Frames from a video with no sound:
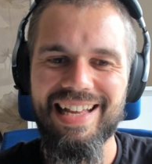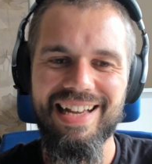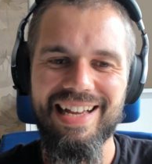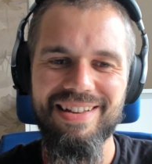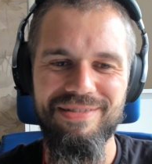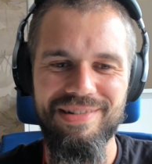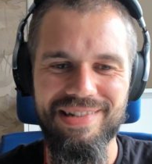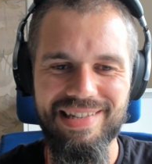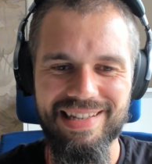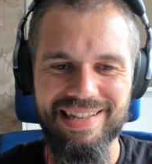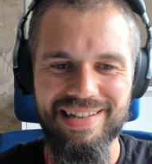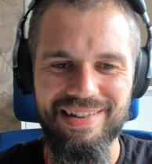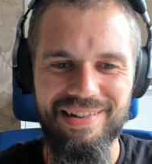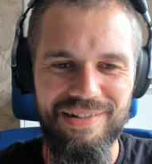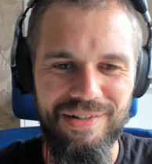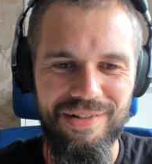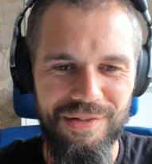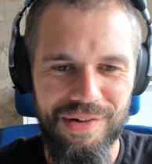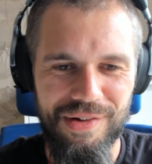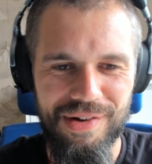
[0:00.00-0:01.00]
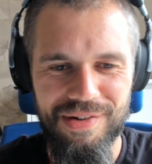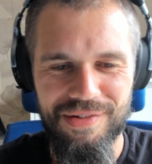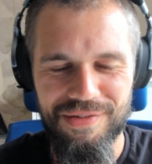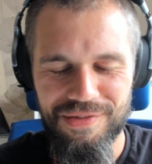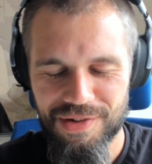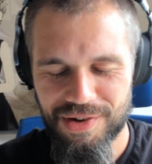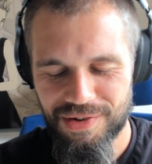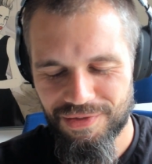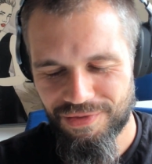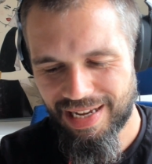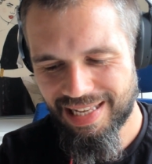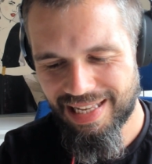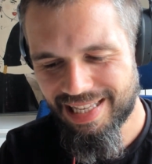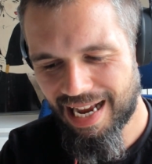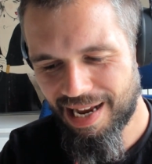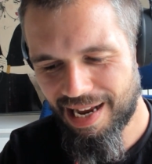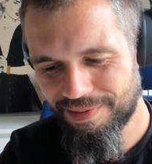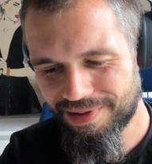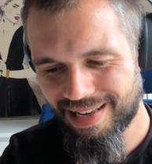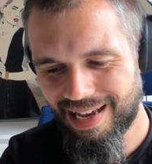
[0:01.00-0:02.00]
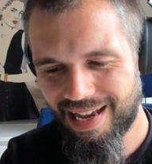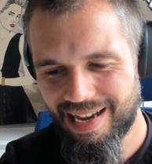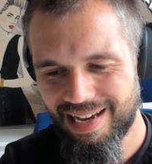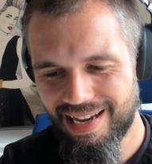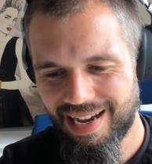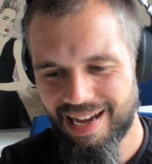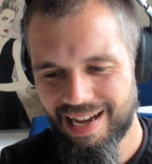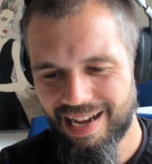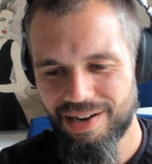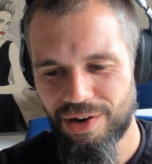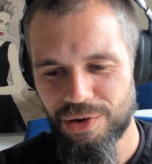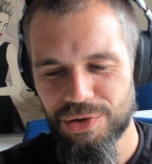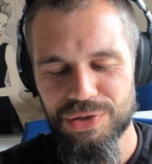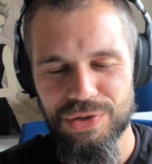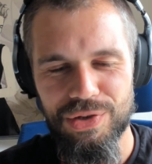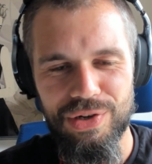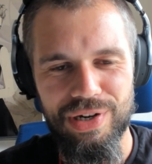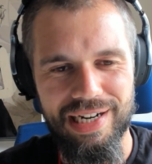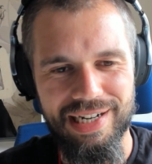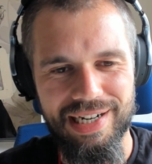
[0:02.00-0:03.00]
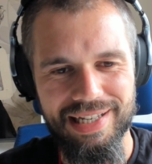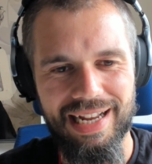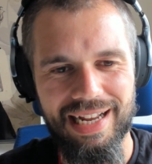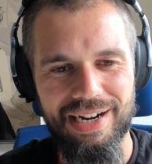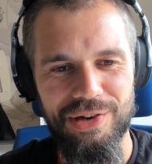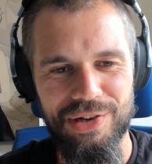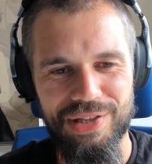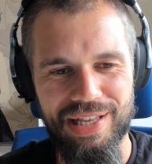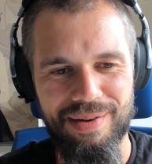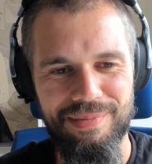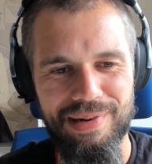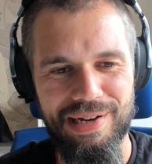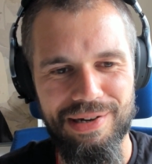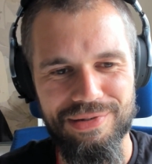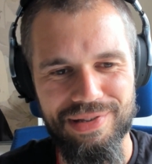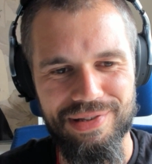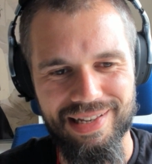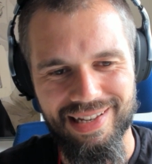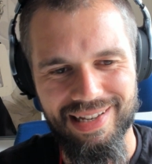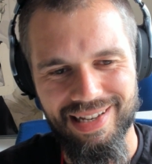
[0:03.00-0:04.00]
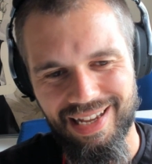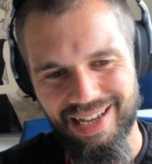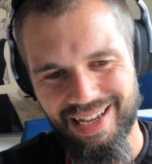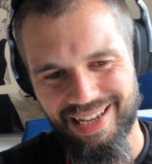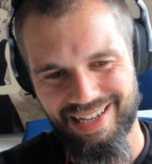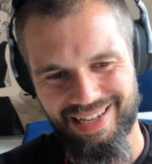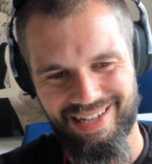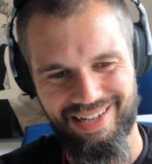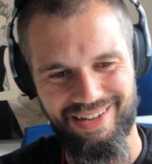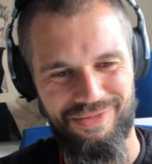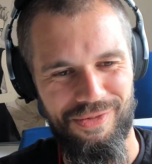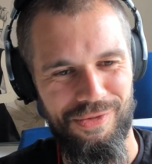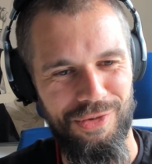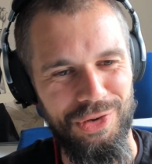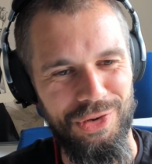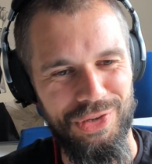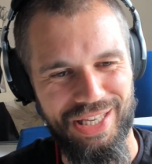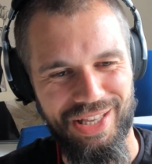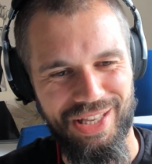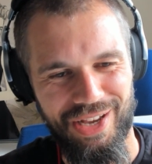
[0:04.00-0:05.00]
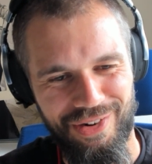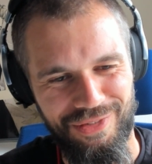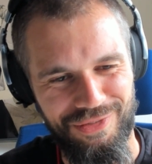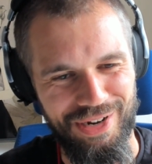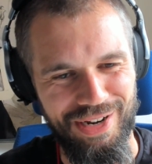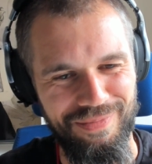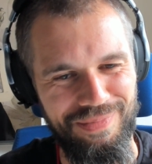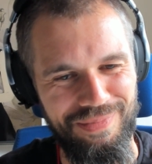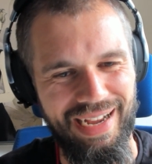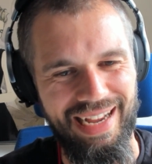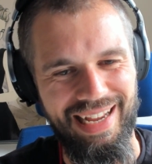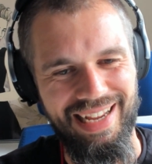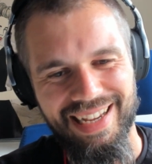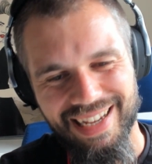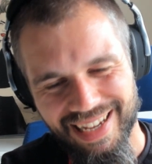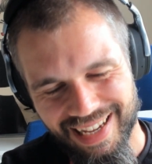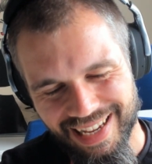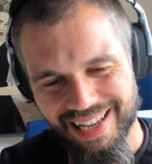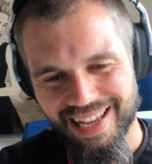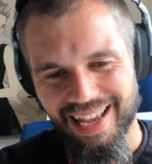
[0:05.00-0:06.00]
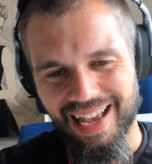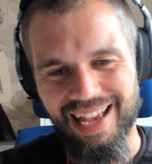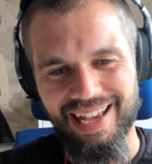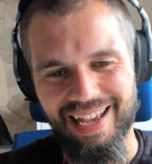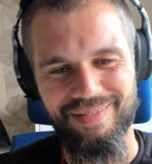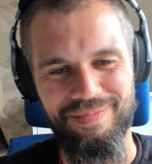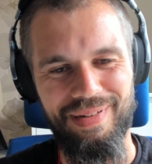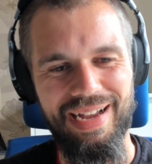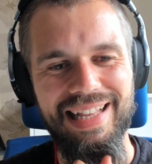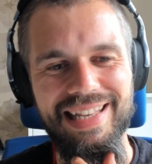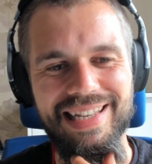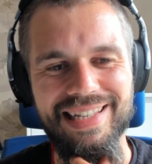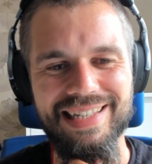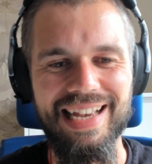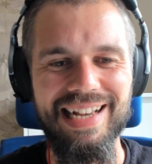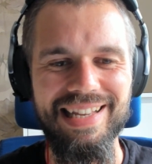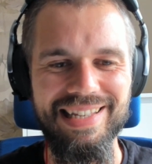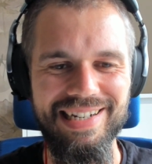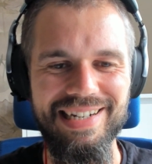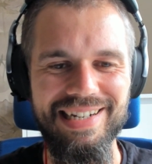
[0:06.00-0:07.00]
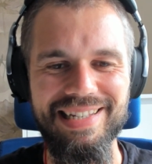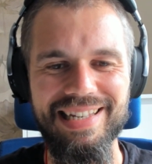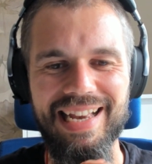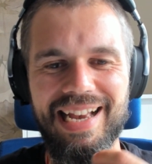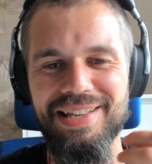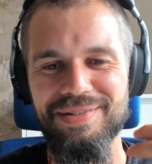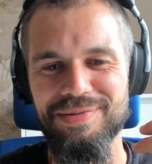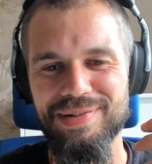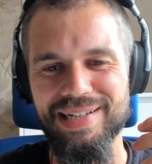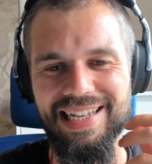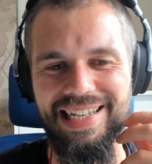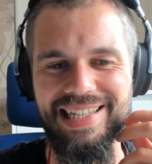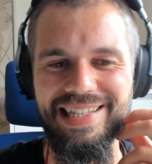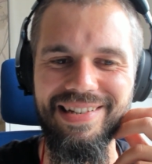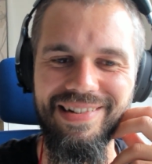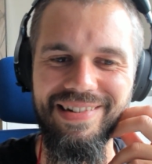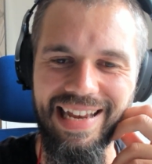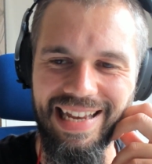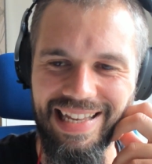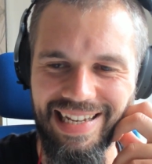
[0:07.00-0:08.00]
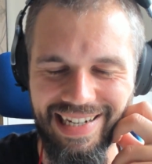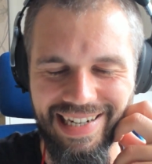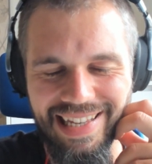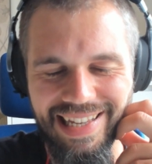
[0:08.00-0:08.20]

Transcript: That was fun times. I also learned a lot about Vue Storefront by this exercise we did together.